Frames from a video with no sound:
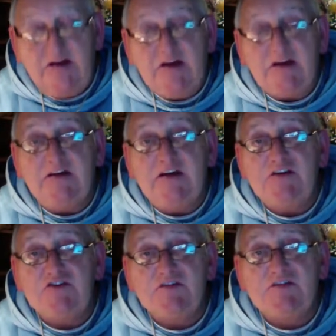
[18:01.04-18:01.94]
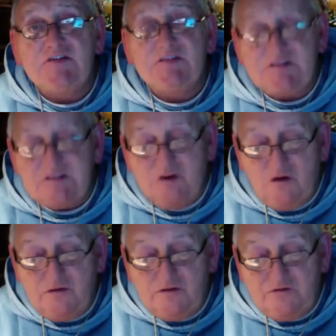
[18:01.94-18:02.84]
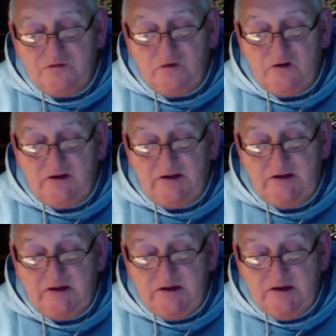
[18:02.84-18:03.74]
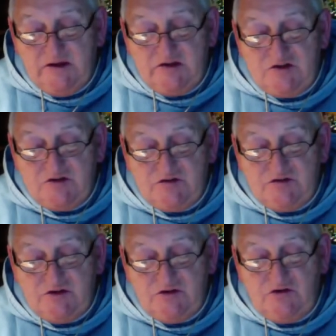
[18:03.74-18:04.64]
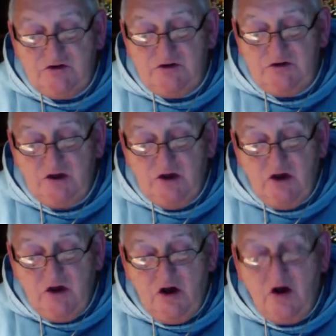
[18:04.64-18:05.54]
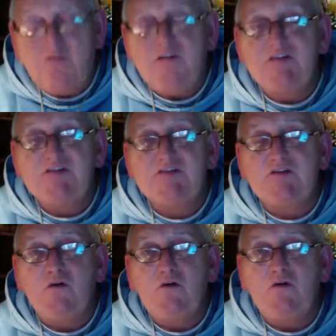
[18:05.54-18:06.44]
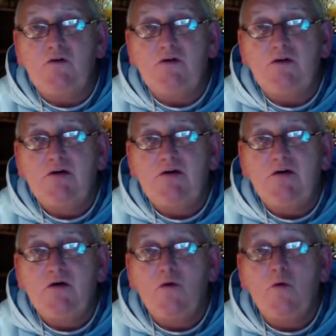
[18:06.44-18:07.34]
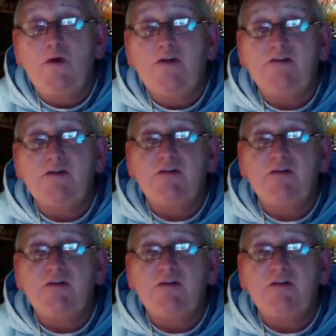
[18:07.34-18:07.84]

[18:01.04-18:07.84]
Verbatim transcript: Ignatius dissolved fully into the union of his soul with